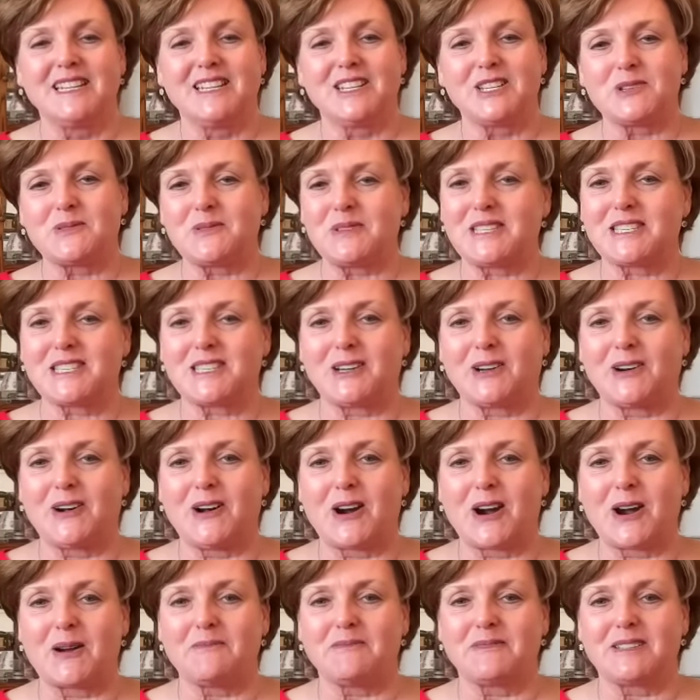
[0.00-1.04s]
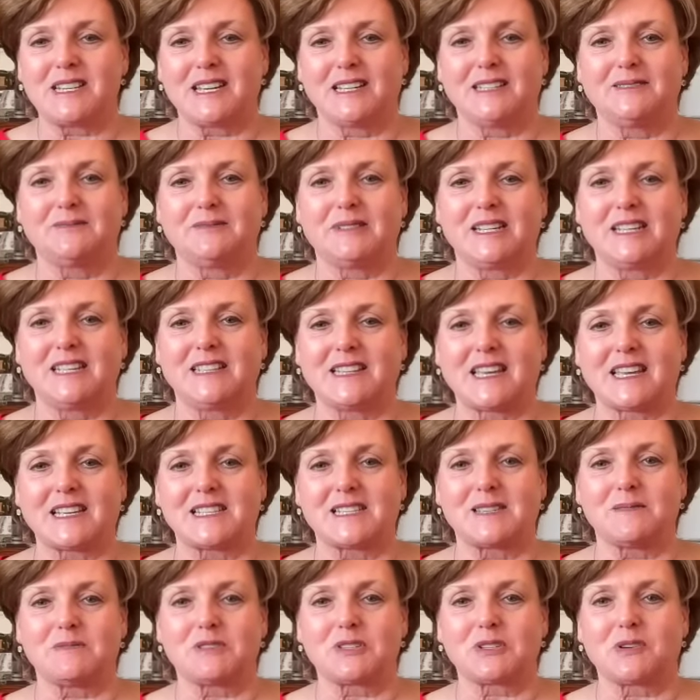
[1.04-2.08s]
twist their arm, tell them to hit that
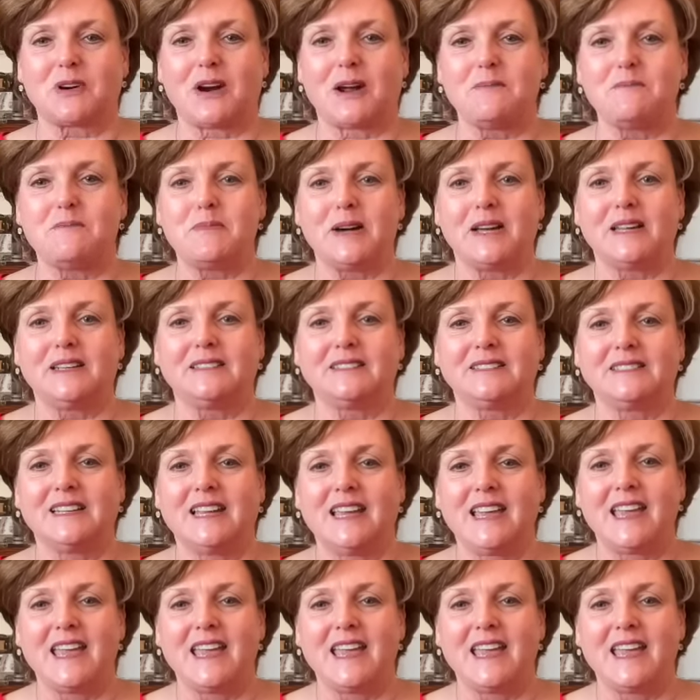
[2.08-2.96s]
subscribe button,